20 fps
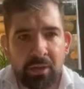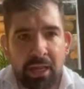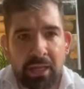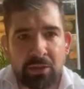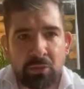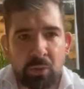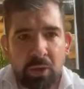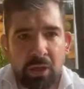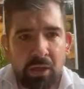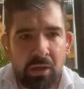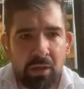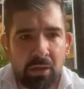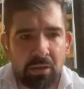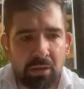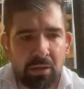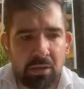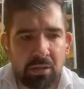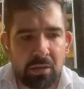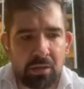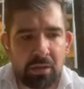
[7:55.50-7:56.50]
That's why
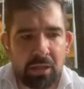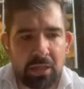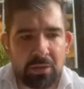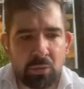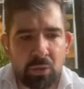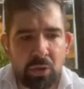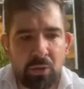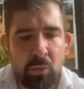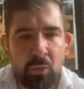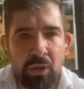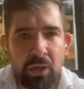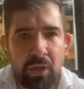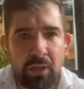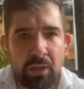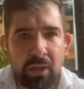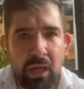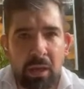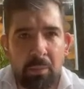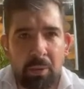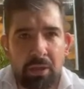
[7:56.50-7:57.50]
we at
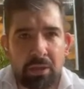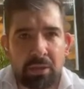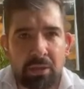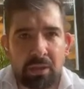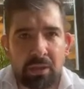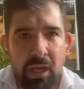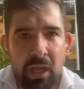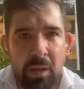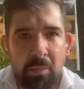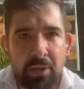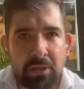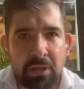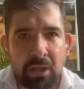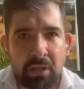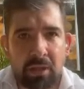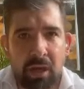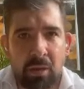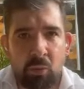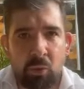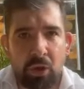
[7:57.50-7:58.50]

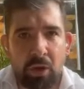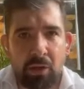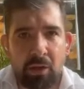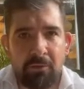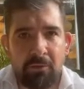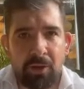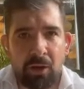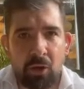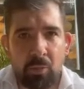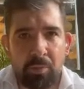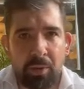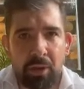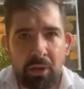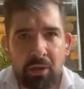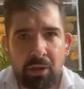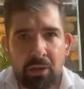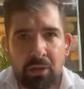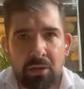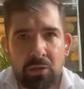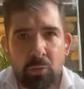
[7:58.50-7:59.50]
capex.com we are
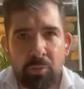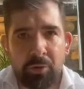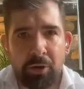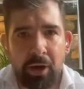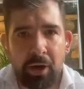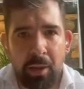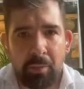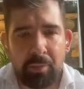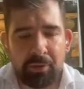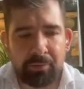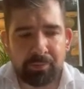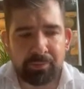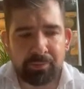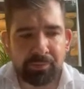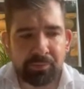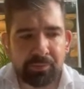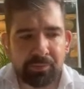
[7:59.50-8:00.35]
developing a super app,